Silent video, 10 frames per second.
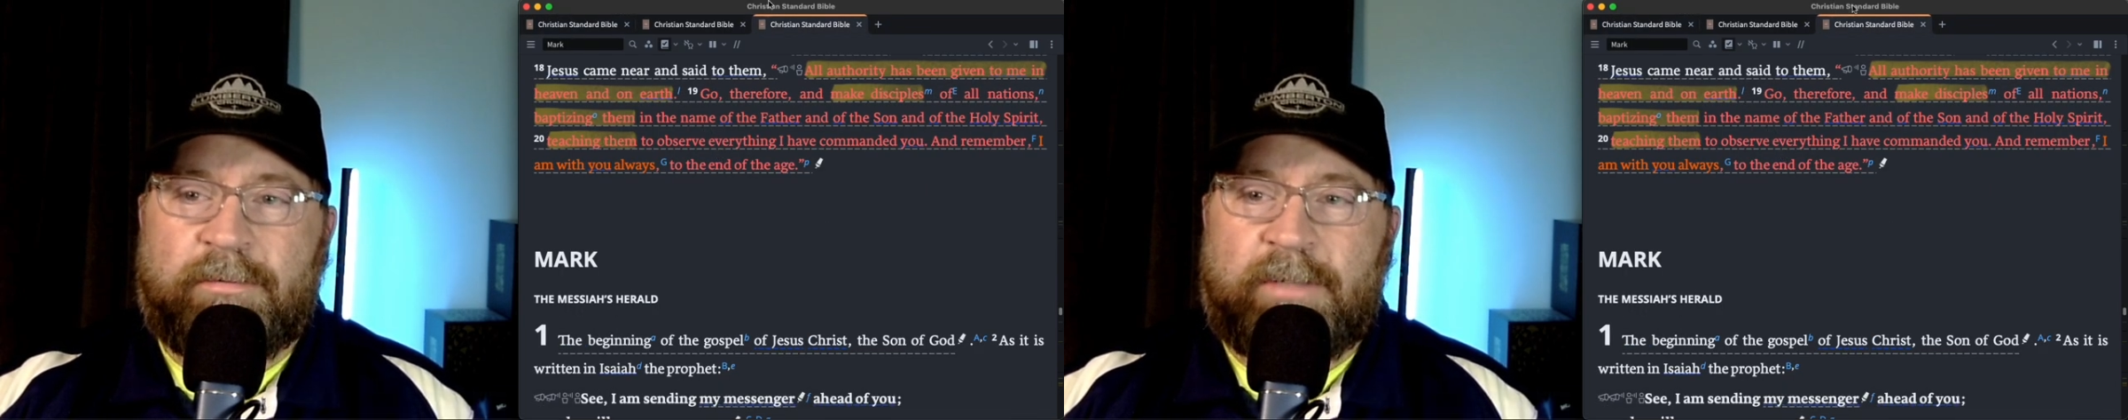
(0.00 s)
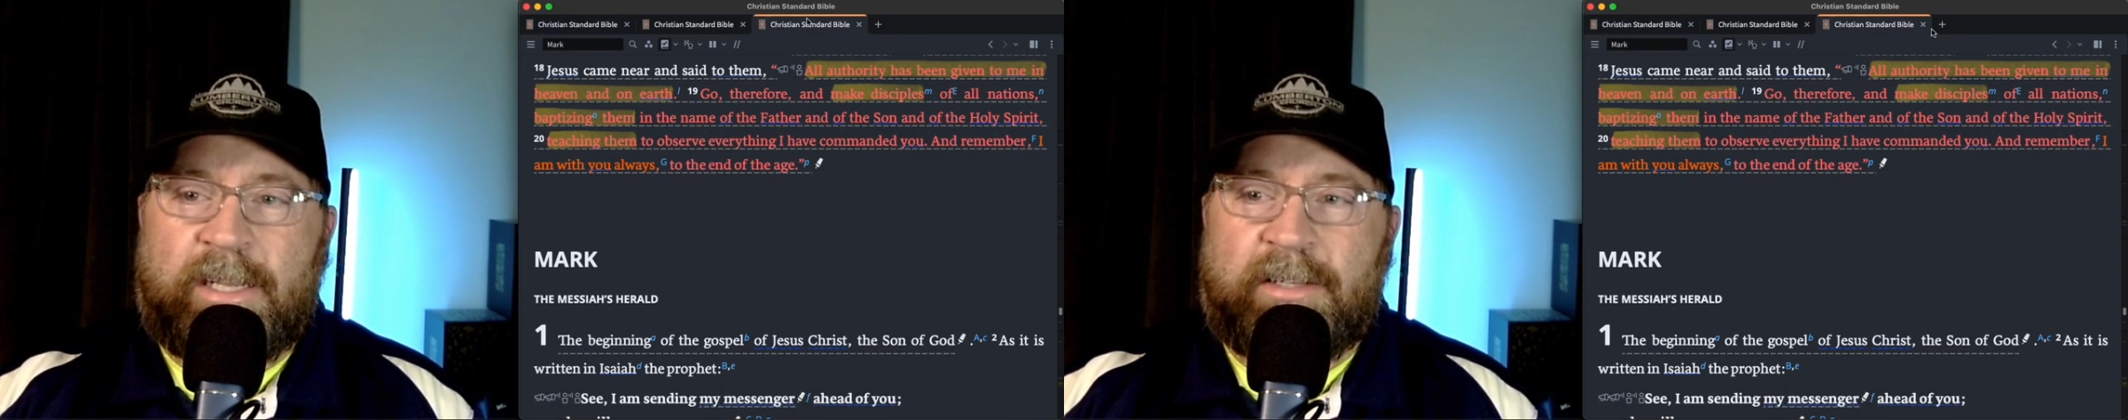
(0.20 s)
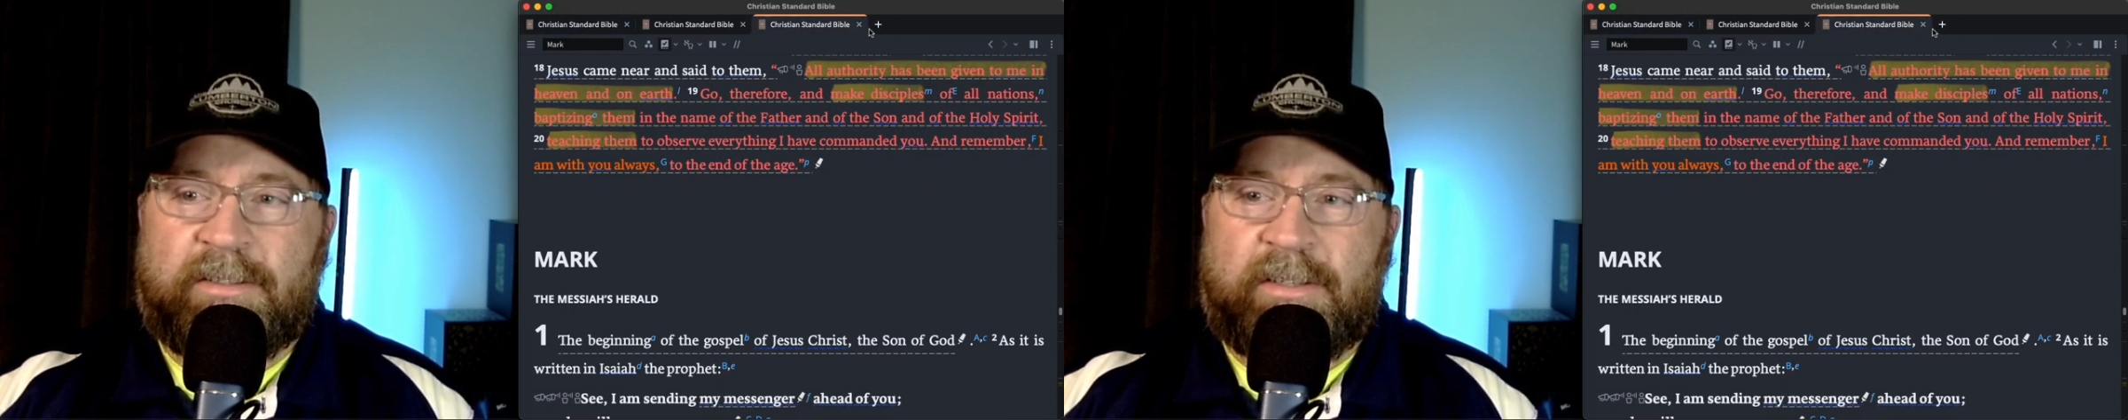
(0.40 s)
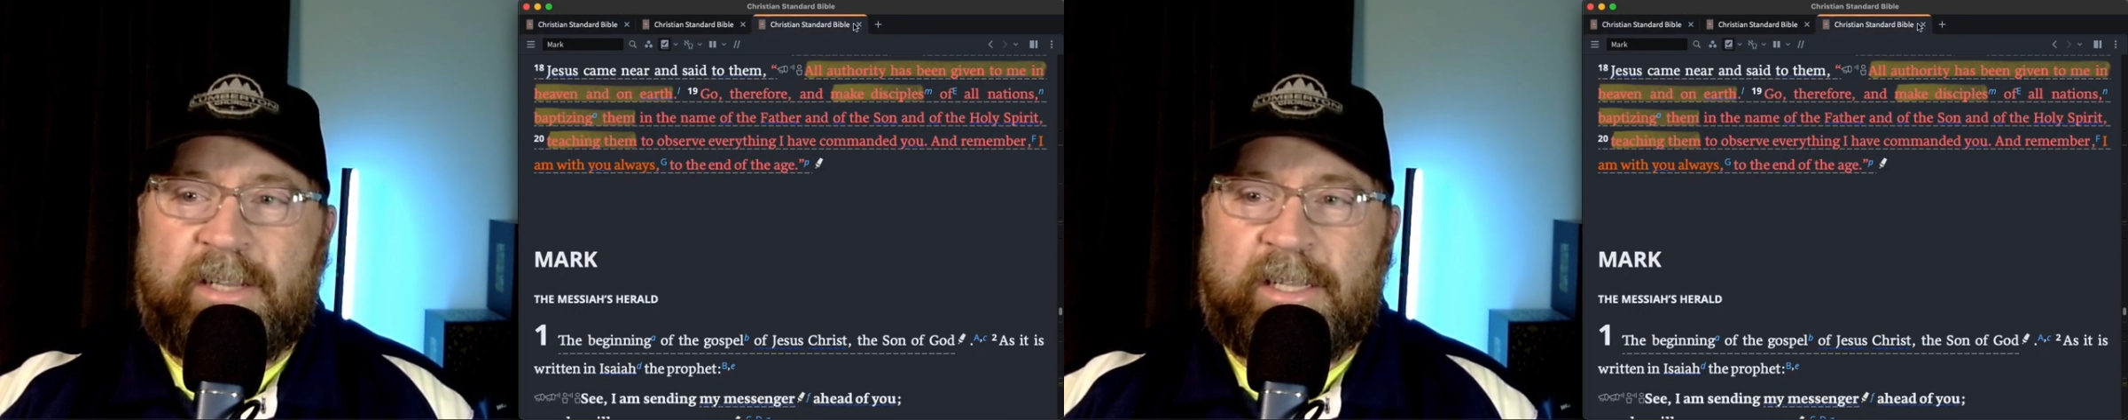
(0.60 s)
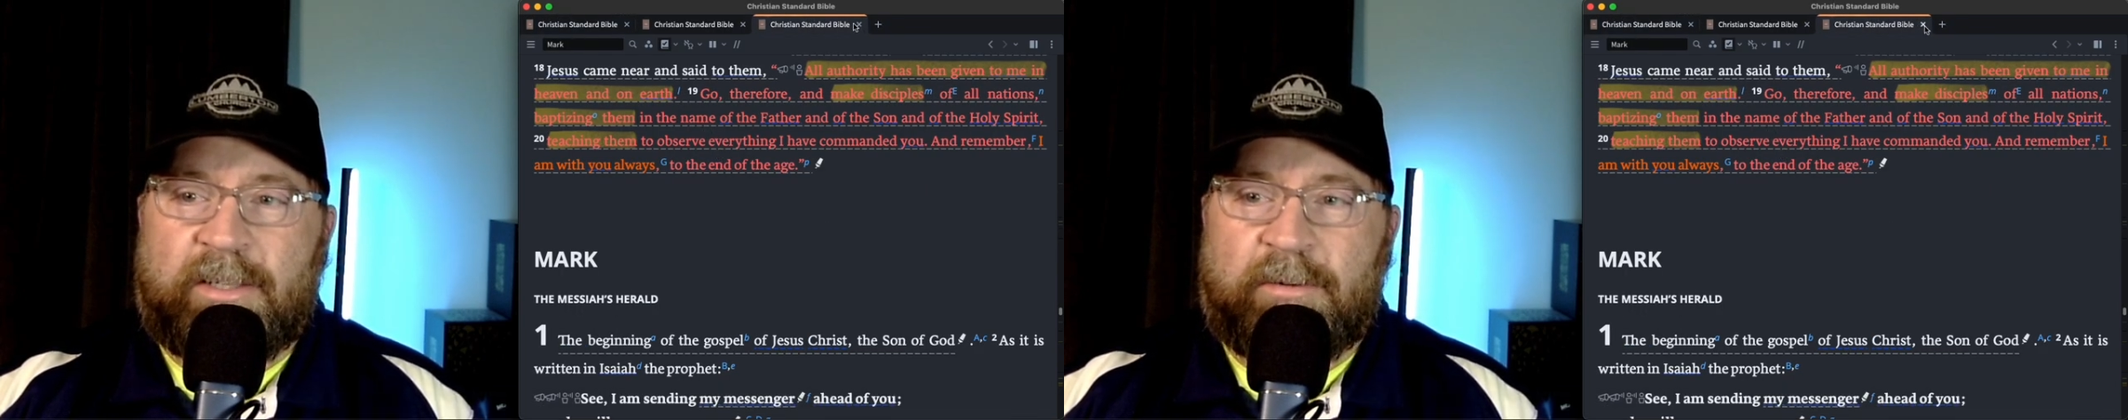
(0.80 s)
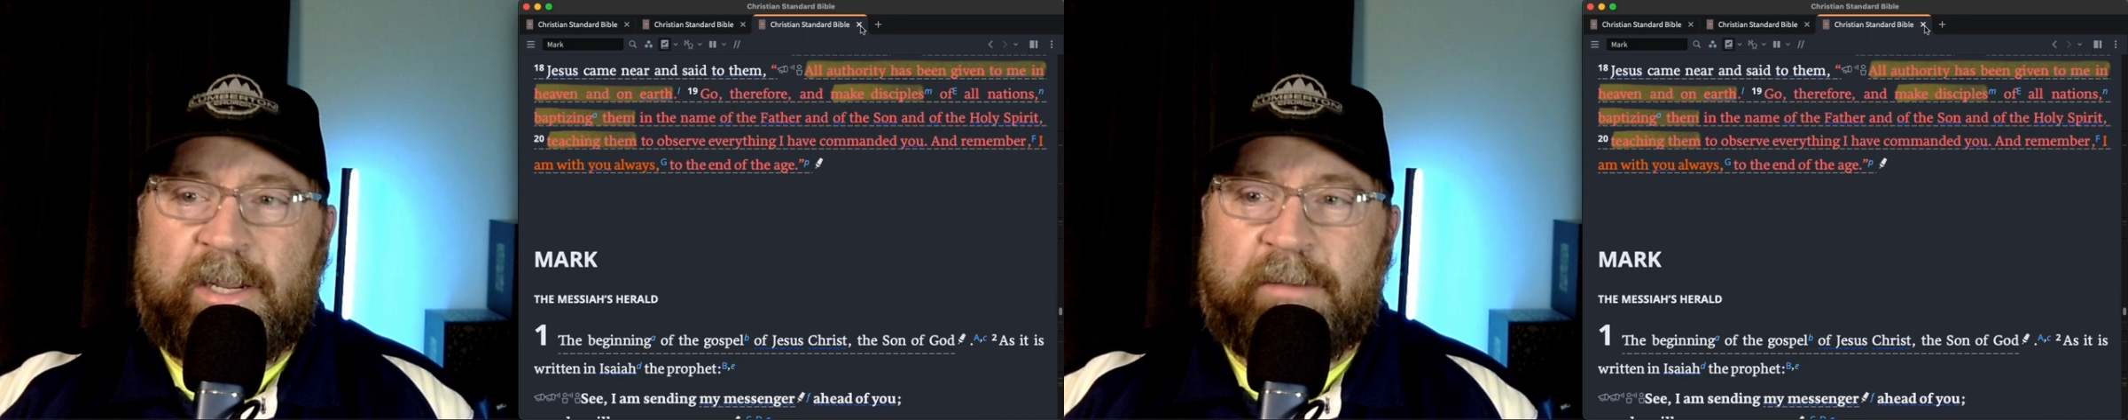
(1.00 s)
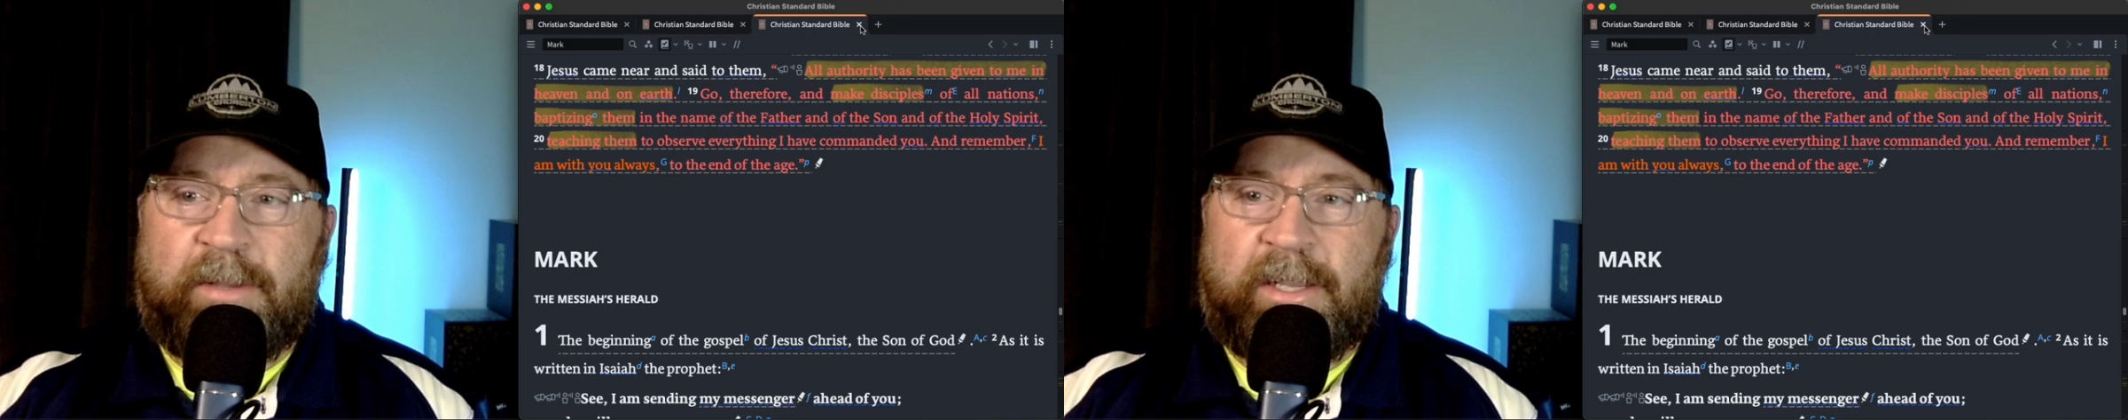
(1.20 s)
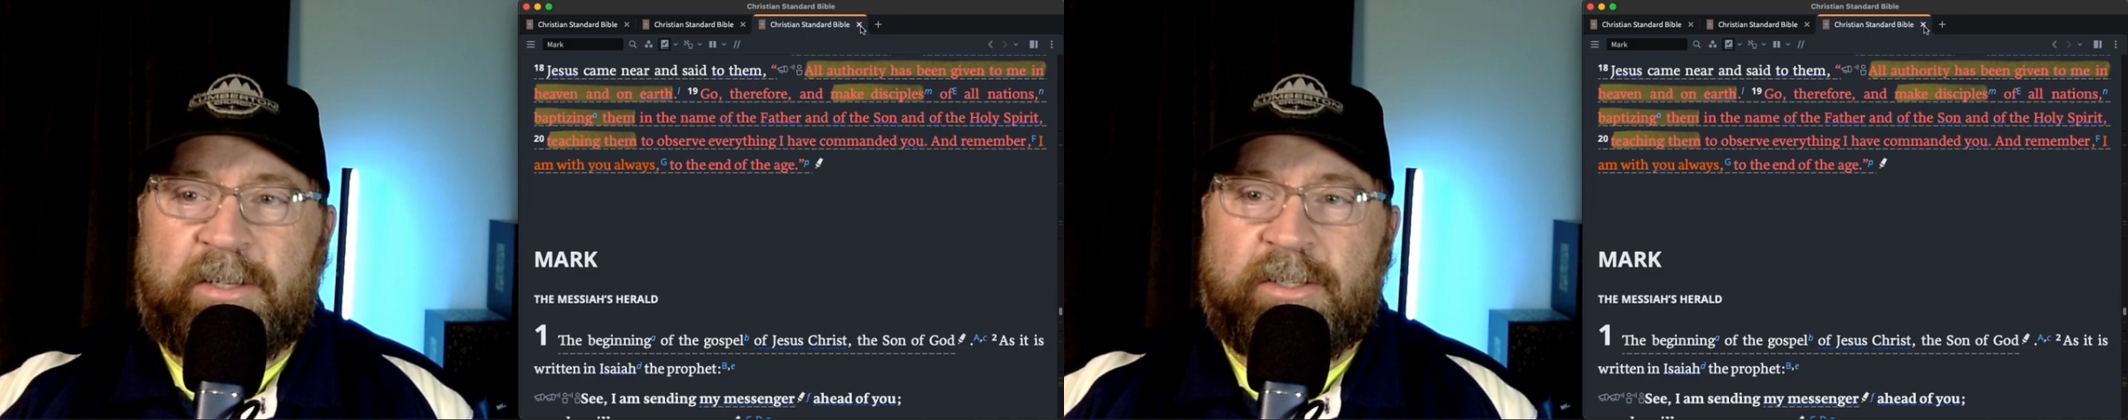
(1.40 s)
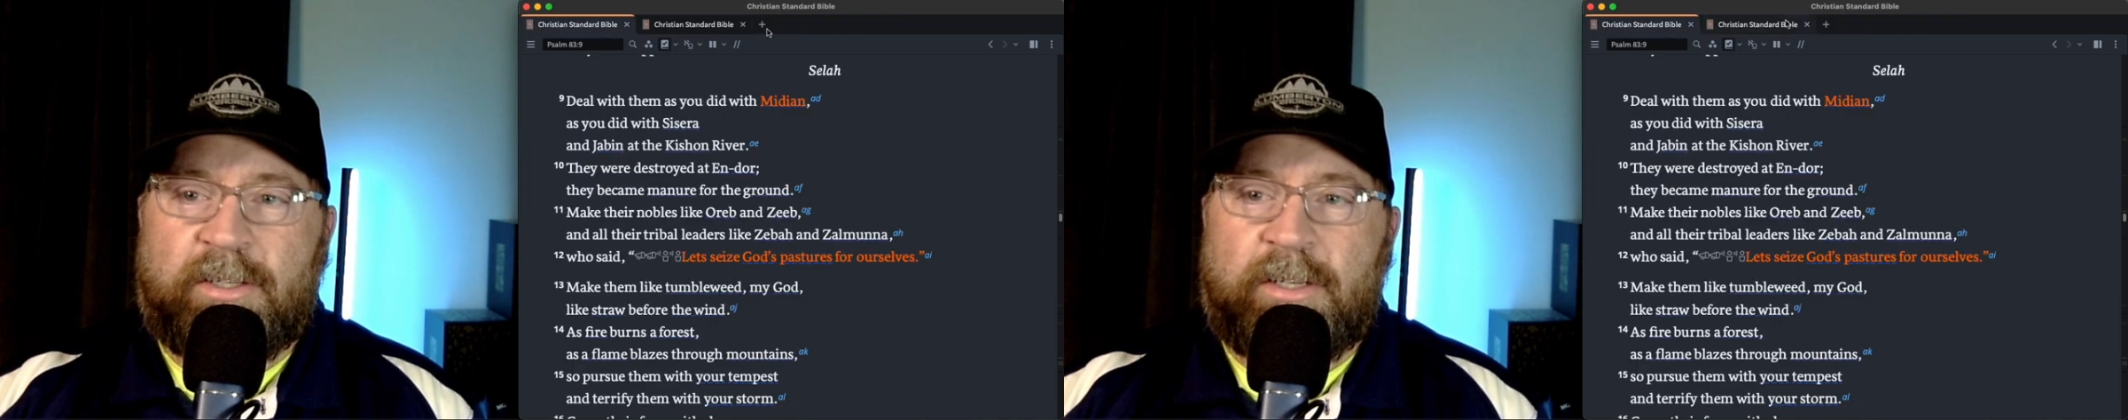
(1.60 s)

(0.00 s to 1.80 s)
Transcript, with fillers: that is not the right page